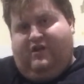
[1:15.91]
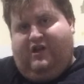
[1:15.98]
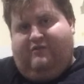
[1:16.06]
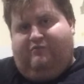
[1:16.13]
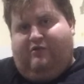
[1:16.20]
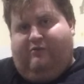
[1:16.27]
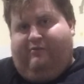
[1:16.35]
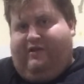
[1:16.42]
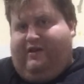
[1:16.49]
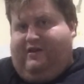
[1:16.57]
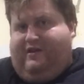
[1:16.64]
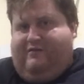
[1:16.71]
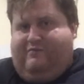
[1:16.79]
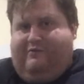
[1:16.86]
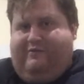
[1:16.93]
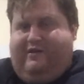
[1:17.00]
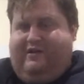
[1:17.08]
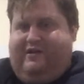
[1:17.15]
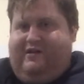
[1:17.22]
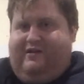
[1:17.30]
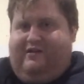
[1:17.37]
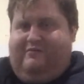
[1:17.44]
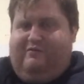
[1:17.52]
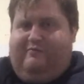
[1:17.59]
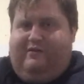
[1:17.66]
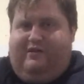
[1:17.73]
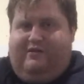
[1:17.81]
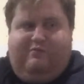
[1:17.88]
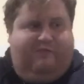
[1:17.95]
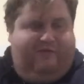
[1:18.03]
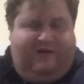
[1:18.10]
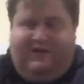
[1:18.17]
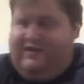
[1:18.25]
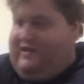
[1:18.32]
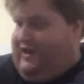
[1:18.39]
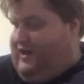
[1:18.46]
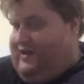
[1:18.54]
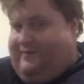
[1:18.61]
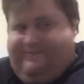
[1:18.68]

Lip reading: He's probably in there. He's probably in there.